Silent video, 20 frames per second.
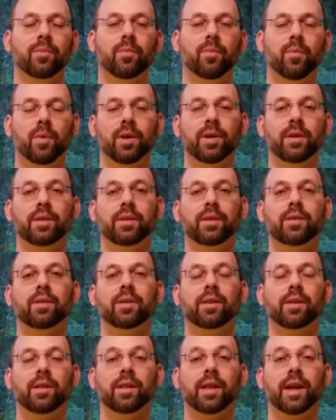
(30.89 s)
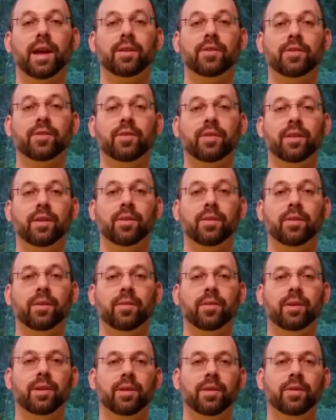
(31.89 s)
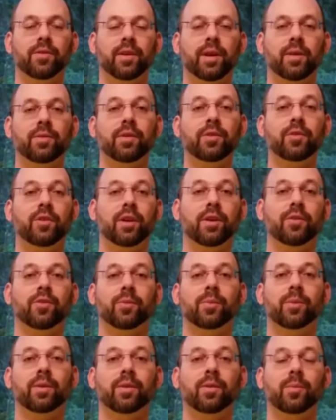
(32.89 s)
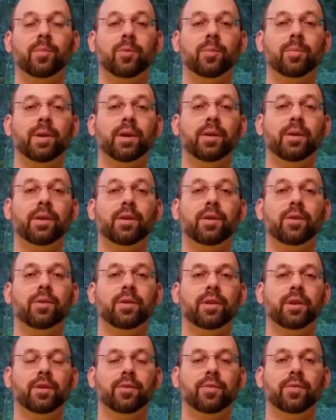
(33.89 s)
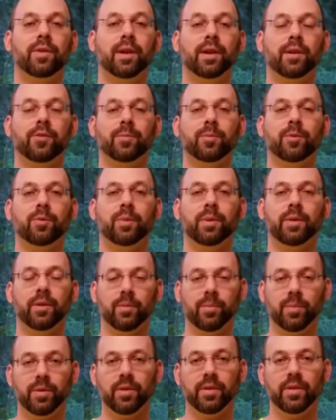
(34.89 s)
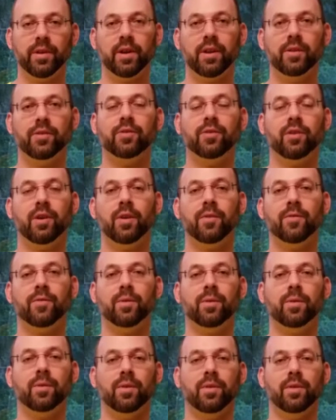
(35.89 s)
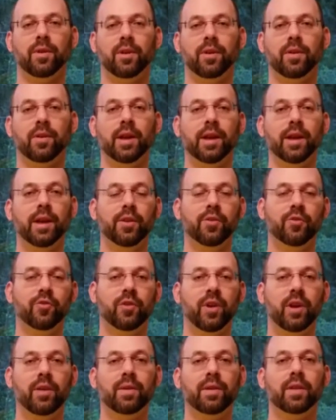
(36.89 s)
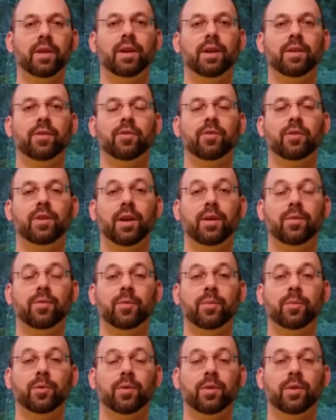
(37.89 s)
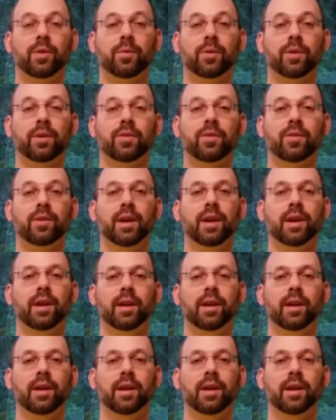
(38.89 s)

One class, they're in Southeast Asia where they're preparing coconuts for export, where they're pulling the husks off or they're shaving the husks down from the green ones,